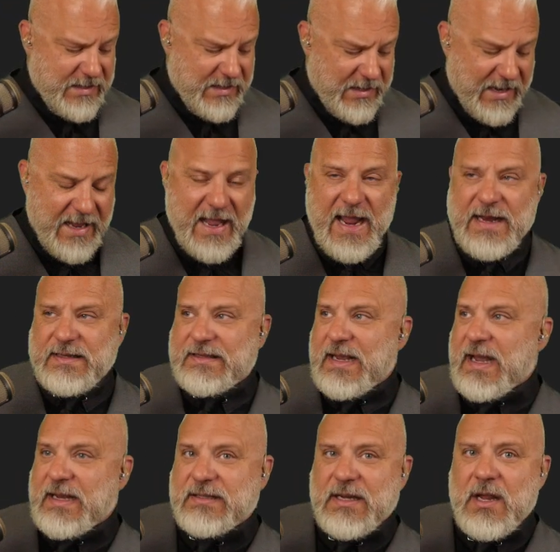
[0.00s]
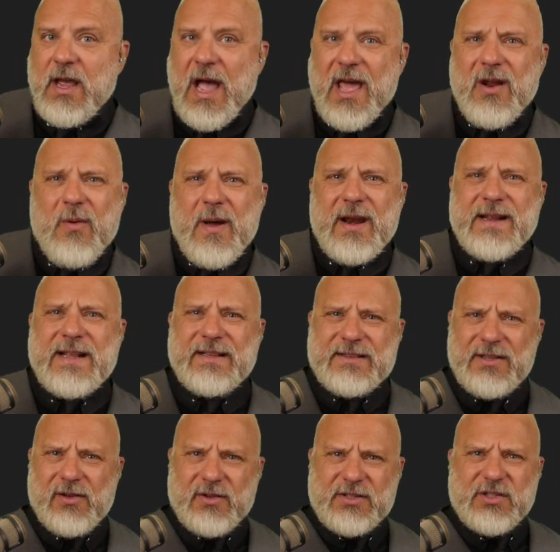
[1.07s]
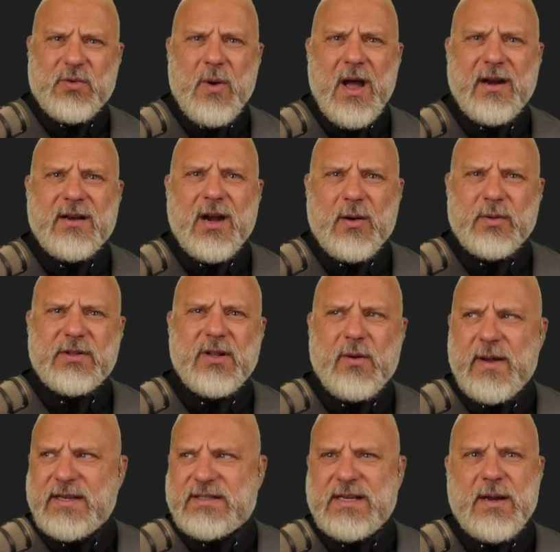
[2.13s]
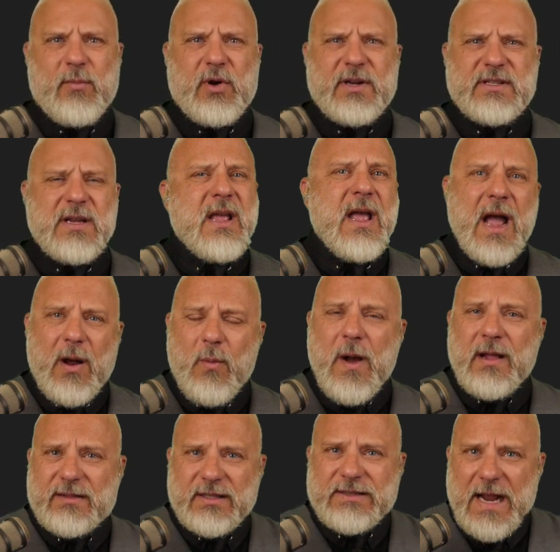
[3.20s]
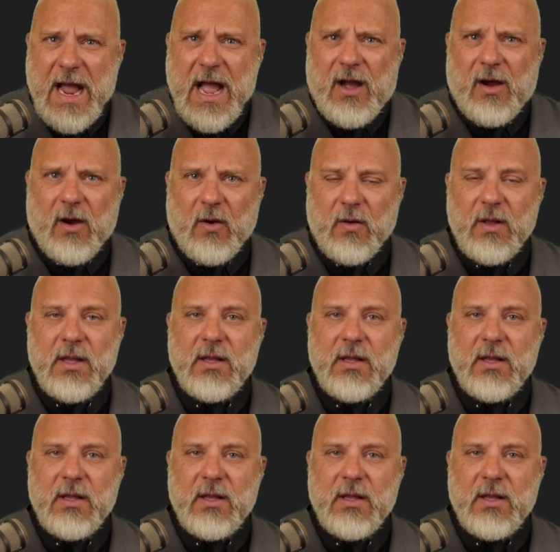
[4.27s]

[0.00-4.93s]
I hate days. I don't want to get the old squad car with no AC. I'm working. I want the Tahoe.